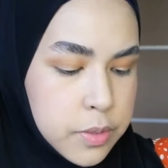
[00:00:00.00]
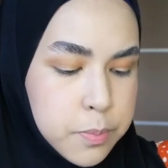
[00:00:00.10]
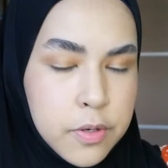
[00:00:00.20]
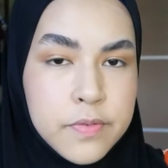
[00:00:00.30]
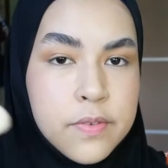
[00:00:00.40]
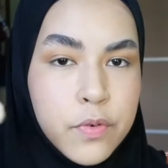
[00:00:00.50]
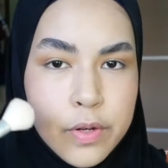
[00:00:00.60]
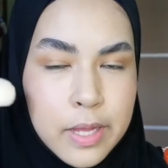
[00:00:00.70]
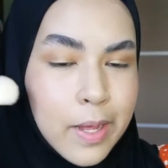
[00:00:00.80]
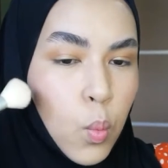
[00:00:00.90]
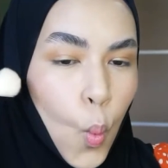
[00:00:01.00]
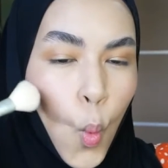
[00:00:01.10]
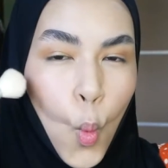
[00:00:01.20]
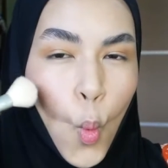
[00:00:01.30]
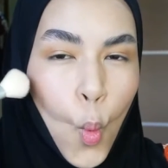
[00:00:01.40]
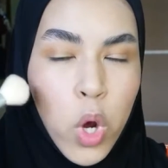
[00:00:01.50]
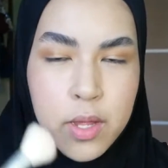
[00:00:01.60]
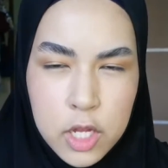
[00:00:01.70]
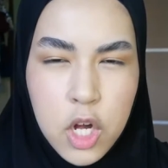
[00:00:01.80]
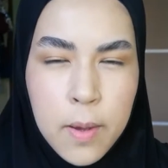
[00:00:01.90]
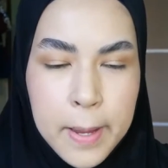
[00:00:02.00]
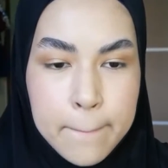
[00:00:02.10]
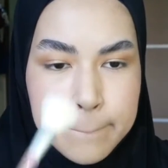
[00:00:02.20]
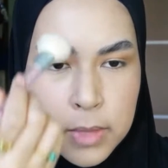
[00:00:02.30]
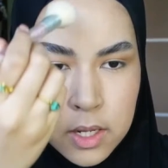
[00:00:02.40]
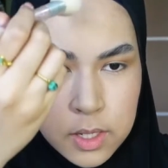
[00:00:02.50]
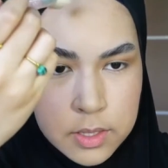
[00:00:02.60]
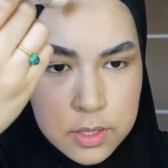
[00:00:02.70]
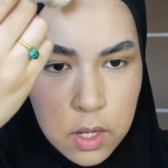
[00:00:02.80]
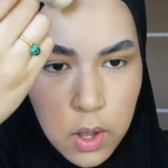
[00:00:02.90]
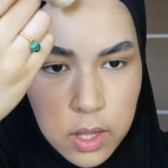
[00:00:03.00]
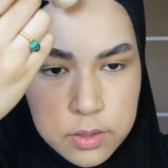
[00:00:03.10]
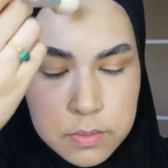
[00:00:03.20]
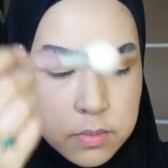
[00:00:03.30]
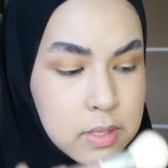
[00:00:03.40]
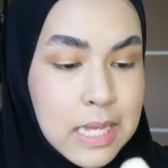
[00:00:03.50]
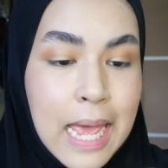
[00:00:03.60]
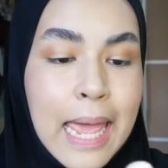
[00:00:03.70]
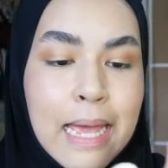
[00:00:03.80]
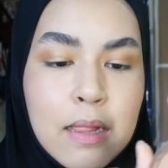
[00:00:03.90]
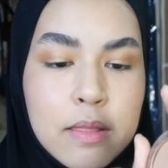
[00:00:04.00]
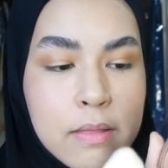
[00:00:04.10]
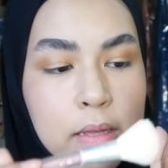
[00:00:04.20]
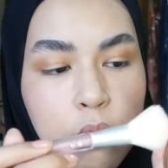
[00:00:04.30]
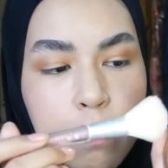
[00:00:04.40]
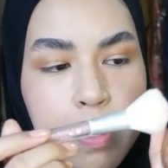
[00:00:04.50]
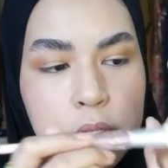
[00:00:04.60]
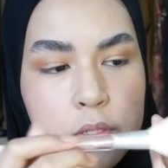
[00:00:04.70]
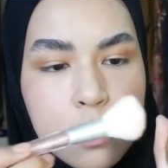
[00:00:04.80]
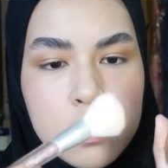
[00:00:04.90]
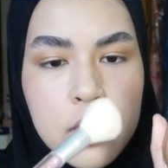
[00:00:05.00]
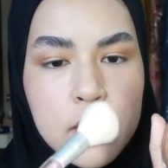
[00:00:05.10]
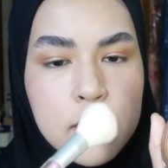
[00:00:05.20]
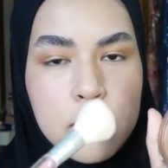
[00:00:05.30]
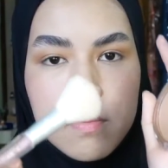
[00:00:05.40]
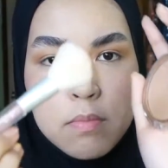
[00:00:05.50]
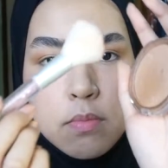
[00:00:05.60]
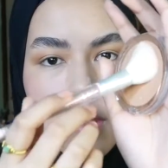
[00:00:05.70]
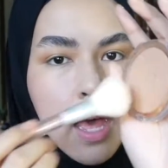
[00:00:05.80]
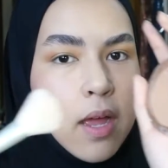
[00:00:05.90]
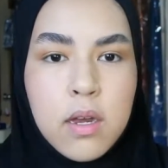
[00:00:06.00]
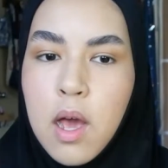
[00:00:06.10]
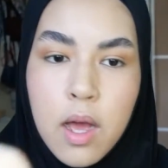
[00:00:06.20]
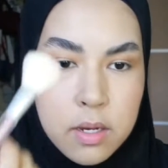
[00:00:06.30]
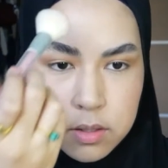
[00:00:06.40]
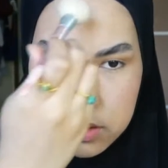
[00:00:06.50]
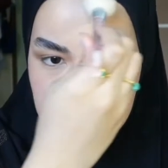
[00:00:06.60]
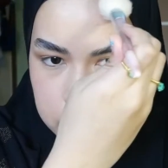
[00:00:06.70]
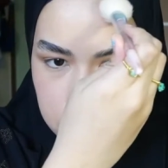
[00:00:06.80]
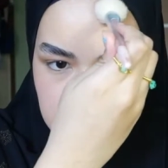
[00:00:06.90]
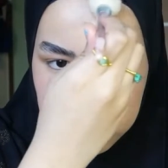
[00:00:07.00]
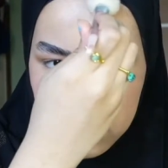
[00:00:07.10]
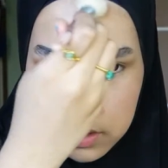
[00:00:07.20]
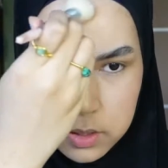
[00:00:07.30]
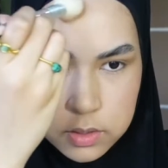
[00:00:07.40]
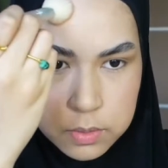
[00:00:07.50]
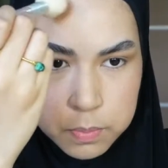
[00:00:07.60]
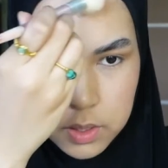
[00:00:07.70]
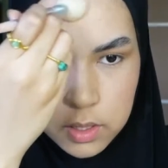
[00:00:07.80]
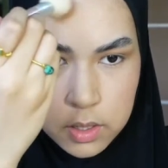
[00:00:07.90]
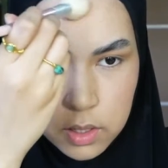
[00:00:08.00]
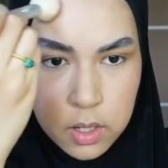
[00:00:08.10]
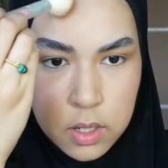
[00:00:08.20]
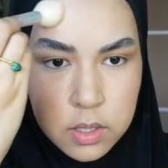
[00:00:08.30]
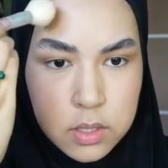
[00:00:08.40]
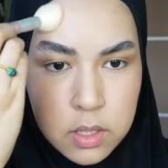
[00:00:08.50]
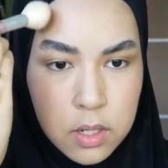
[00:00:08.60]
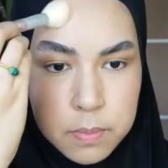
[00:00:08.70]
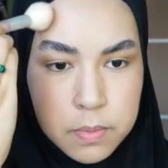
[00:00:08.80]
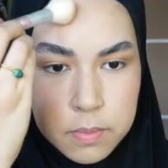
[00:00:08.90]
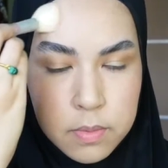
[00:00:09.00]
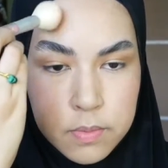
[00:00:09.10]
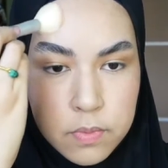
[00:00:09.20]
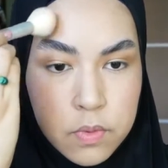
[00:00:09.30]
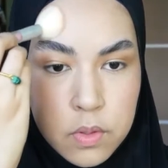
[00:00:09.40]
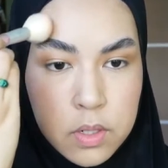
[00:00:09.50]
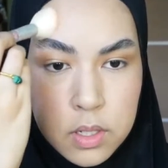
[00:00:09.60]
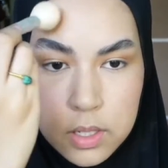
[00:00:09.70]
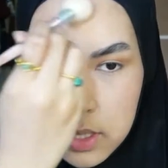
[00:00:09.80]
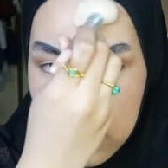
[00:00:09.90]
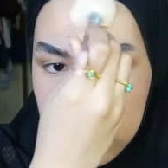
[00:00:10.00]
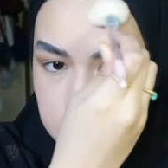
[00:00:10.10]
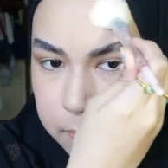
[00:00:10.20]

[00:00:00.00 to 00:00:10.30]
perfect for like, you know what I mean. So I'll take a little bit, but that, not too much, but I'll just put it top of my forehead.